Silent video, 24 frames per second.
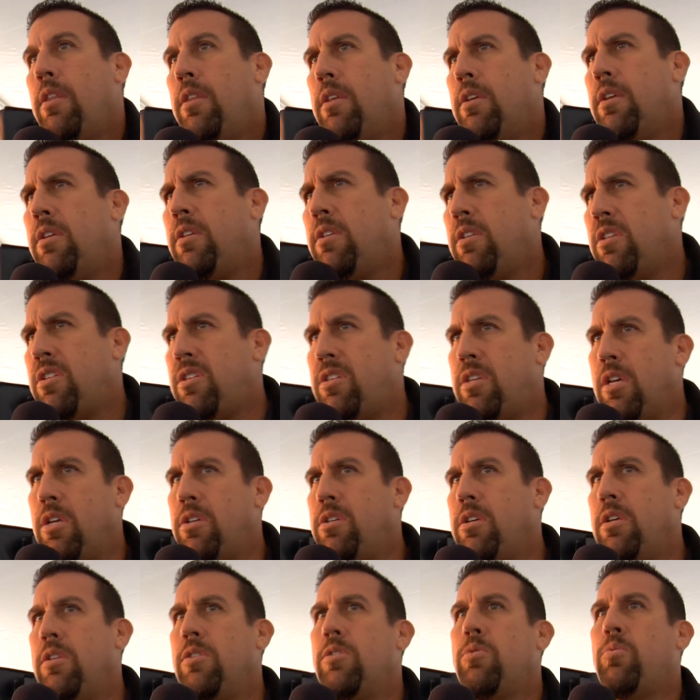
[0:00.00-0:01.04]
the
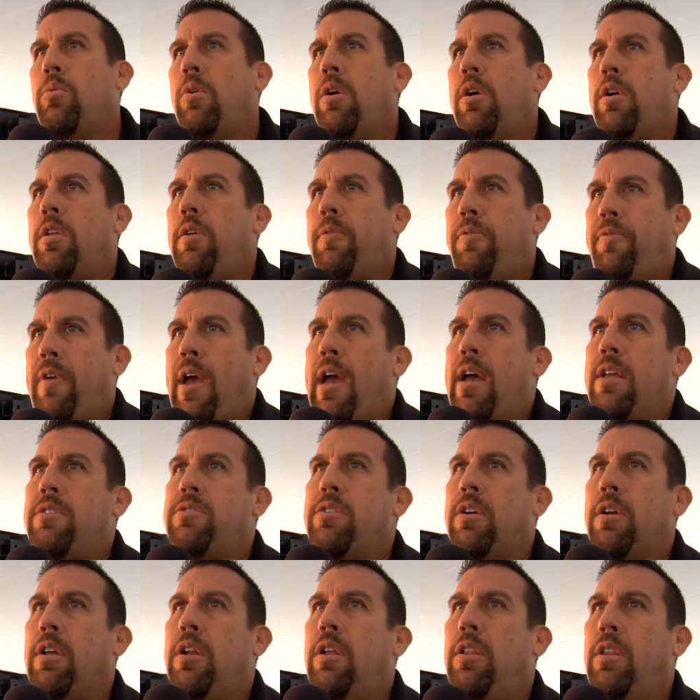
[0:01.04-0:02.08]
decisions where the
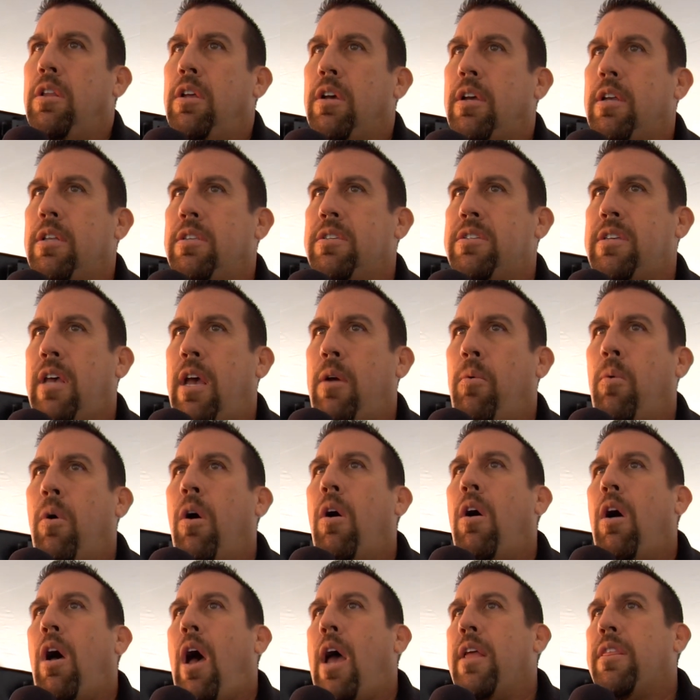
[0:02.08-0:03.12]
fans are going to look and say,
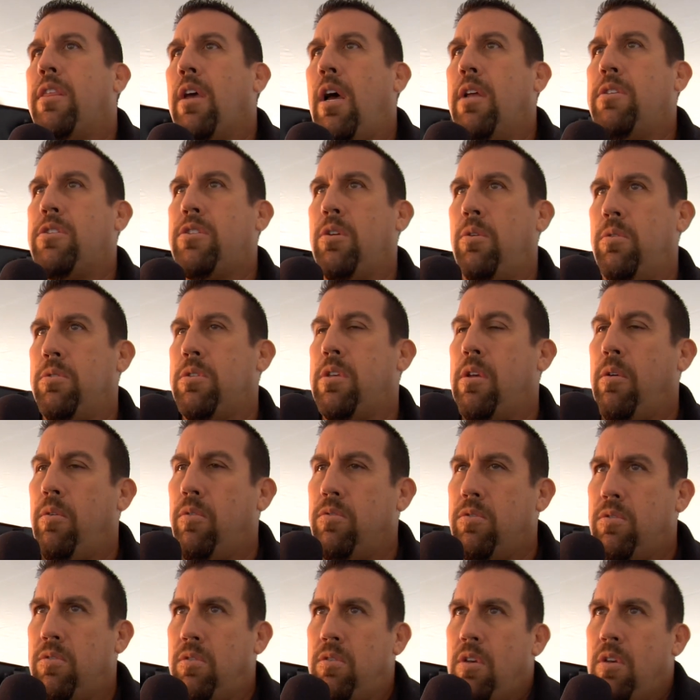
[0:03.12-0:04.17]
"Well, I thought so and so